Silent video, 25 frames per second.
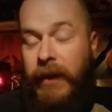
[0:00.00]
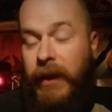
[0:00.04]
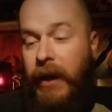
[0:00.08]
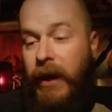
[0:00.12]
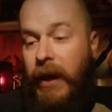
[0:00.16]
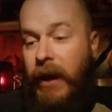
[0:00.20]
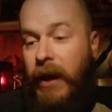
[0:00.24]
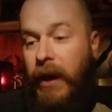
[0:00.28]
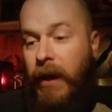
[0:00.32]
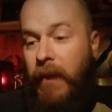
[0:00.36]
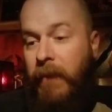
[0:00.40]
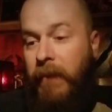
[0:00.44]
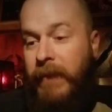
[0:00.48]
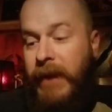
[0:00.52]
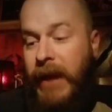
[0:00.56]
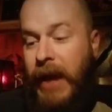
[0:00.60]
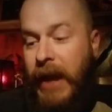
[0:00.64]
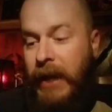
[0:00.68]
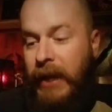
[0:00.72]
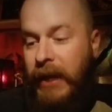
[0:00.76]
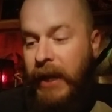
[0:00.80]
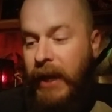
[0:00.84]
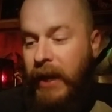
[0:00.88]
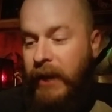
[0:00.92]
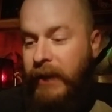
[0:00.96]

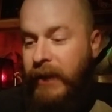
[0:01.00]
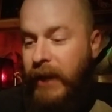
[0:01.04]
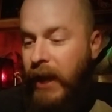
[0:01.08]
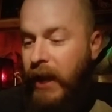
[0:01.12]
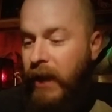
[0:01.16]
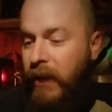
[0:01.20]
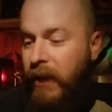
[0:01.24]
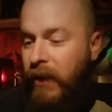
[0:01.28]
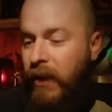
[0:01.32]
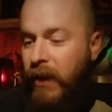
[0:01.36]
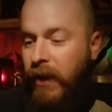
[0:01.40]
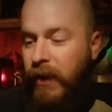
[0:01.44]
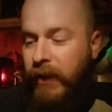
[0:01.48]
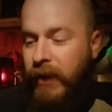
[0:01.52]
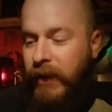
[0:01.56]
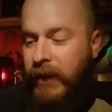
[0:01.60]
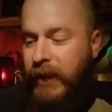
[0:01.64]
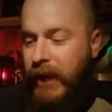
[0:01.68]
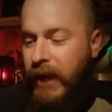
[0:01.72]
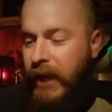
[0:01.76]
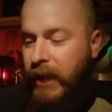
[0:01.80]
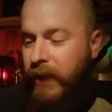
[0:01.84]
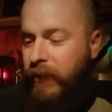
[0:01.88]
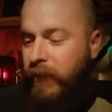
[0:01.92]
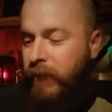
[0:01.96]
Not a lot of dialogue.
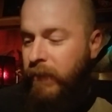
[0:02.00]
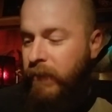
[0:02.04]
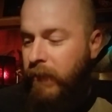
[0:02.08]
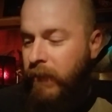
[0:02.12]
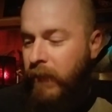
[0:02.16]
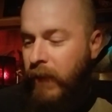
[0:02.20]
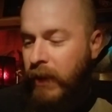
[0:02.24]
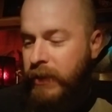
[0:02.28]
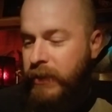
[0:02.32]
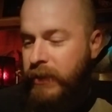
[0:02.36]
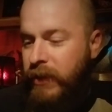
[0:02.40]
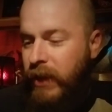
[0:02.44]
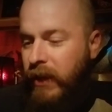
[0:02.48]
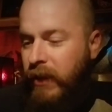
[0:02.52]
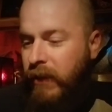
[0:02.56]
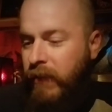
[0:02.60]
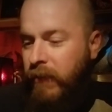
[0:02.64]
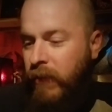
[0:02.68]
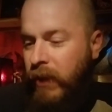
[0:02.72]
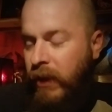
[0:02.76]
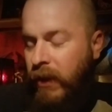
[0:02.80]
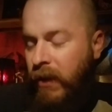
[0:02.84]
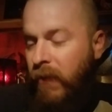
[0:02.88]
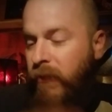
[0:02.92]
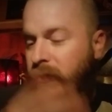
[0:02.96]
Again, much like
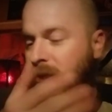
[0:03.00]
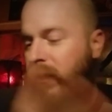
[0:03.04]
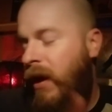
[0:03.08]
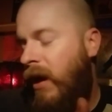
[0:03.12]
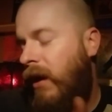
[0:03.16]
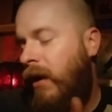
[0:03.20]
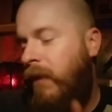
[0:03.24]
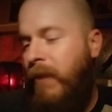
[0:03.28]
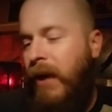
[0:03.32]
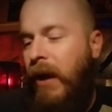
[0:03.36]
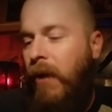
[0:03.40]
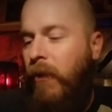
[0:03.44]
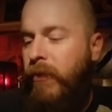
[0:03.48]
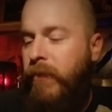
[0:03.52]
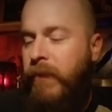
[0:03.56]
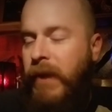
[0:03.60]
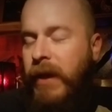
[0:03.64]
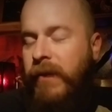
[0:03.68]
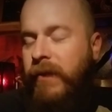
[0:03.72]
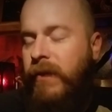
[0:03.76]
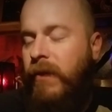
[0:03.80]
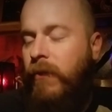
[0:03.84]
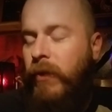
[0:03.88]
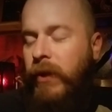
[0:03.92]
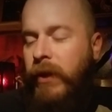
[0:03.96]
I was talking about with
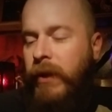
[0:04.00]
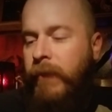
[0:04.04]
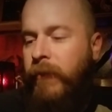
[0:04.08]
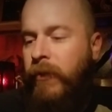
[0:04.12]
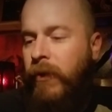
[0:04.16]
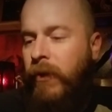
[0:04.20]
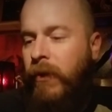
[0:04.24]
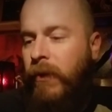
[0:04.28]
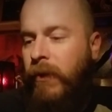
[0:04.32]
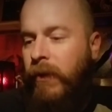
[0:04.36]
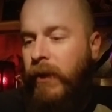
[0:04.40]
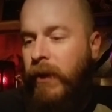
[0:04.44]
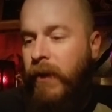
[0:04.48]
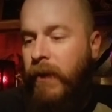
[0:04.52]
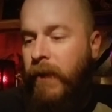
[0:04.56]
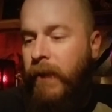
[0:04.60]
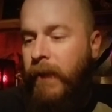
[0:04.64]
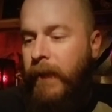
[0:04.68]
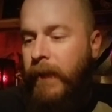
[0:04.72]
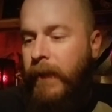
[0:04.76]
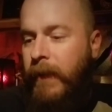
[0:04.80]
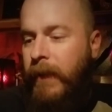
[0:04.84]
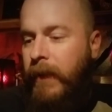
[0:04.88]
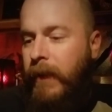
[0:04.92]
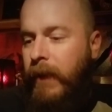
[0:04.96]
Maisie Williams earlier.
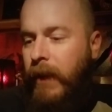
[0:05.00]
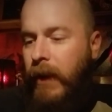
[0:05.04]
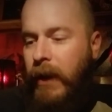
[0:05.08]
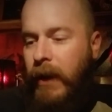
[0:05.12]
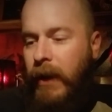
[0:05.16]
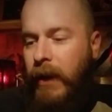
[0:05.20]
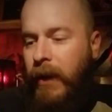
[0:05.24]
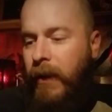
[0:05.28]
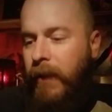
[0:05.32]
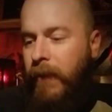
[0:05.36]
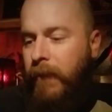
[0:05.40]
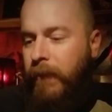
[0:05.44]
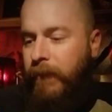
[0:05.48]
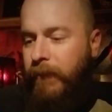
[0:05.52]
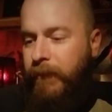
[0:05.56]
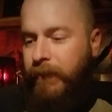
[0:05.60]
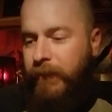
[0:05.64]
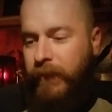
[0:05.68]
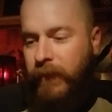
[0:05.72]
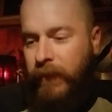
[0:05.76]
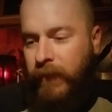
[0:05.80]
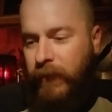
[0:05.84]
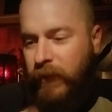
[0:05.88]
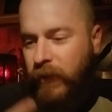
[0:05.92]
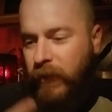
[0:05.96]

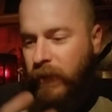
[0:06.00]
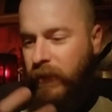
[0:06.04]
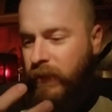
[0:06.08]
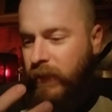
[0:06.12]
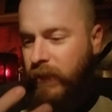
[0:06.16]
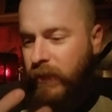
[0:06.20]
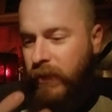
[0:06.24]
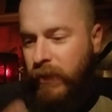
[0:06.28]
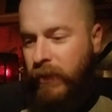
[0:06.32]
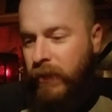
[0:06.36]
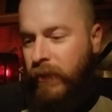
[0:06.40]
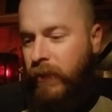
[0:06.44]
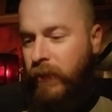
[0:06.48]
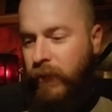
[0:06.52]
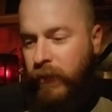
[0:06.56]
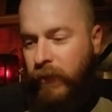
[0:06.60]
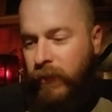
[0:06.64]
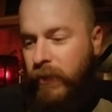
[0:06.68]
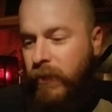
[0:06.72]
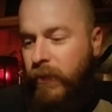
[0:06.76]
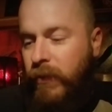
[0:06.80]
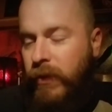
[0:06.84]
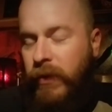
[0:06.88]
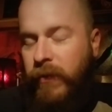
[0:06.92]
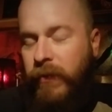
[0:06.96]
Just
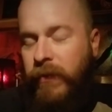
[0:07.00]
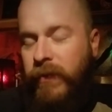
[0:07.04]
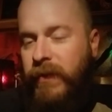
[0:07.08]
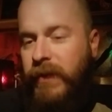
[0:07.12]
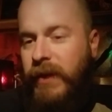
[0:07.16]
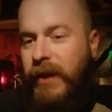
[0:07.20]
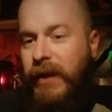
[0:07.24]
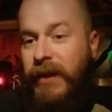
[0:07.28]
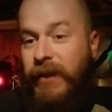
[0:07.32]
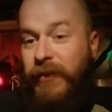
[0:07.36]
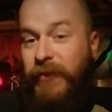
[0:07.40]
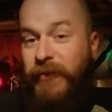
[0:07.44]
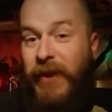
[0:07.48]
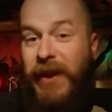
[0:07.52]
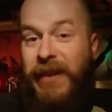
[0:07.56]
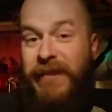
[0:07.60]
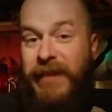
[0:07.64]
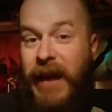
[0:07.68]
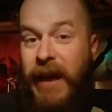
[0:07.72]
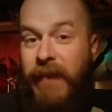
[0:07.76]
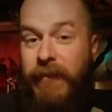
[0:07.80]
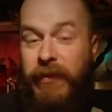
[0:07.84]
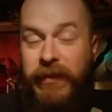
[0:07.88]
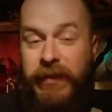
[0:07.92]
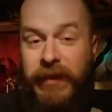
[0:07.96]
you could see it in his face.
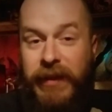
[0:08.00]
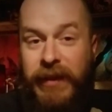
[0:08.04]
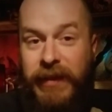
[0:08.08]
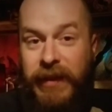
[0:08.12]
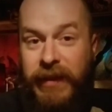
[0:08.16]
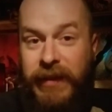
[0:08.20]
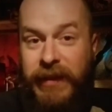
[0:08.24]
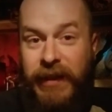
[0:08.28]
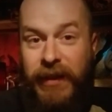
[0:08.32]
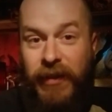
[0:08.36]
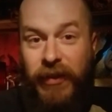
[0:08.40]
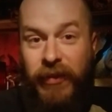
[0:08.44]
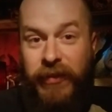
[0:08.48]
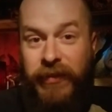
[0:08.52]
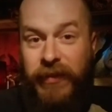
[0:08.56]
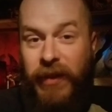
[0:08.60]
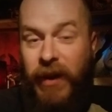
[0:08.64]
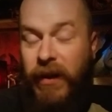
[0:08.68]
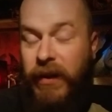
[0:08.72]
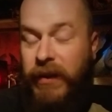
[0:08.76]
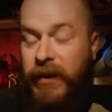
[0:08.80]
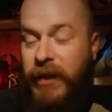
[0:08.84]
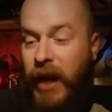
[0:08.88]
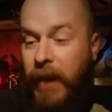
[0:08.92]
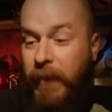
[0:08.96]
Obviously, the tears
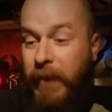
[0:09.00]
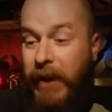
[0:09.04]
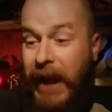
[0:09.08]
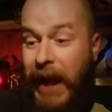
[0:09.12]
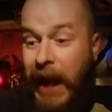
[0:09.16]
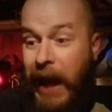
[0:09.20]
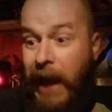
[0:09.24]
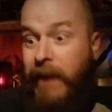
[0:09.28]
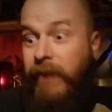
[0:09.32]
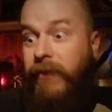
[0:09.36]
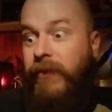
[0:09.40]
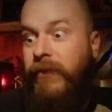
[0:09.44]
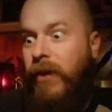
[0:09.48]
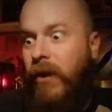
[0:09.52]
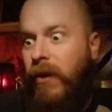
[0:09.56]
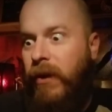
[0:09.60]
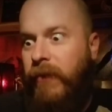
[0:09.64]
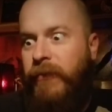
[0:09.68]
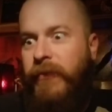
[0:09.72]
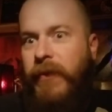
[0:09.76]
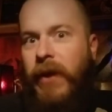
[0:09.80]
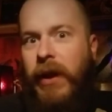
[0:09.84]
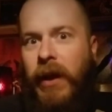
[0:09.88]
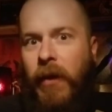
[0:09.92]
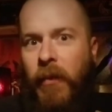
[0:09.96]
started coming. I
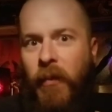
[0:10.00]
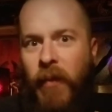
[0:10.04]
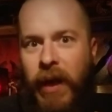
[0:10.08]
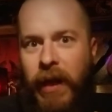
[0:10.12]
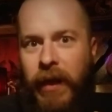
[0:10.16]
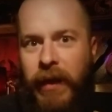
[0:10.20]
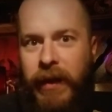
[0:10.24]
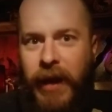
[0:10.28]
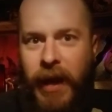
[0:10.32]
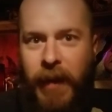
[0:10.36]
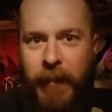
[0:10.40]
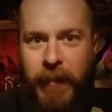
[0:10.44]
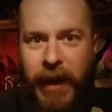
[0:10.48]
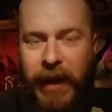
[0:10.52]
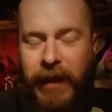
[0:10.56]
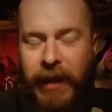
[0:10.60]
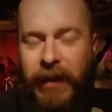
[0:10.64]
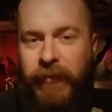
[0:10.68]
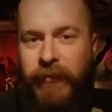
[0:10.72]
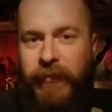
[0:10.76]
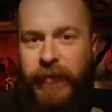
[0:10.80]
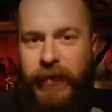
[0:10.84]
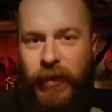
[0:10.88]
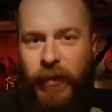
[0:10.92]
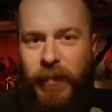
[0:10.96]
started fucking welling up. I
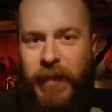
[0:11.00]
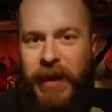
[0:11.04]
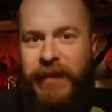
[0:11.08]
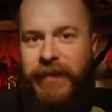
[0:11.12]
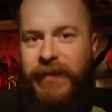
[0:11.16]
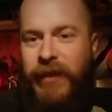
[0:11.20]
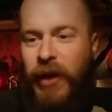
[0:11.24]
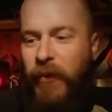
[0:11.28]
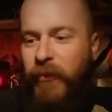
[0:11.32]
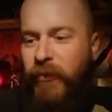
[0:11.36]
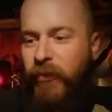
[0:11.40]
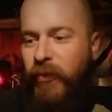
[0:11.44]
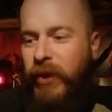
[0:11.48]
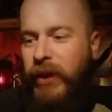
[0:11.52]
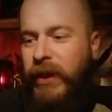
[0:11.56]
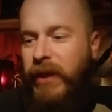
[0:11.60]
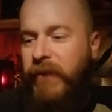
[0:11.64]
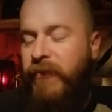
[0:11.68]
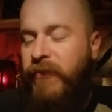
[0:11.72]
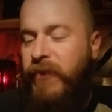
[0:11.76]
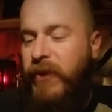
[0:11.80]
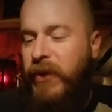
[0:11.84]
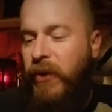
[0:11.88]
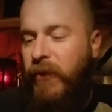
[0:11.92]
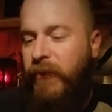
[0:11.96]
could feel myself really
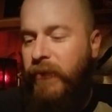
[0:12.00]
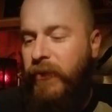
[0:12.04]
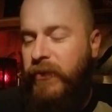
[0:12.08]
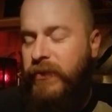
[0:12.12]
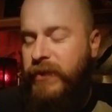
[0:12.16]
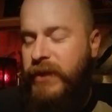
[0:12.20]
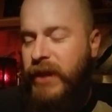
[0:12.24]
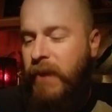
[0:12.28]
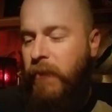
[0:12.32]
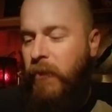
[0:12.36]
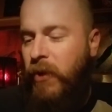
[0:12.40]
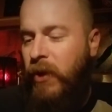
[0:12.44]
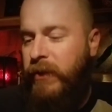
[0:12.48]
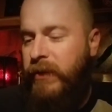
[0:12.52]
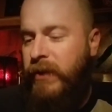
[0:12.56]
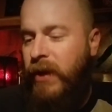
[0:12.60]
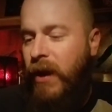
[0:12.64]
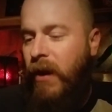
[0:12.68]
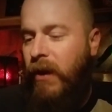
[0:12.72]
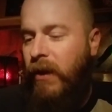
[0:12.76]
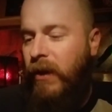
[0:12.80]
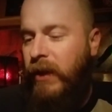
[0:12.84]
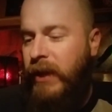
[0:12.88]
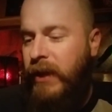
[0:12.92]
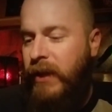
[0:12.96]
feel for Samwell
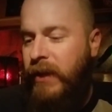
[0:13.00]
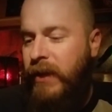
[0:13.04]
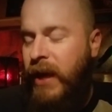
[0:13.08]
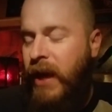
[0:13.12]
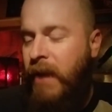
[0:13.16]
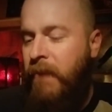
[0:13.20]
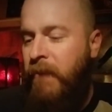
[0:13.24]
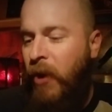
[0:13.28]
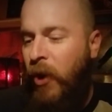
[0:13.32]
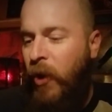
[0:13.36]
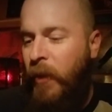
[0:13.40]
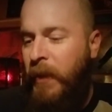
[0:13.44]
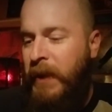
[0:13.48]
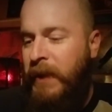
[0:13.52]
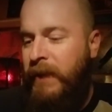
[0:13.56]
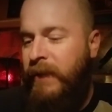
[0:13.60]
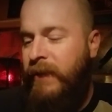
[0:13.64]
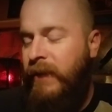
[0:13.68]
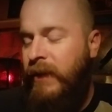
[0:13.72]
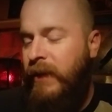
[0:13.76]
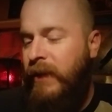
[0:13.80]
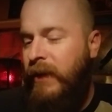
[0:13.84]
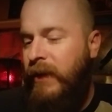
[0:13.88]
Tarly in that moment.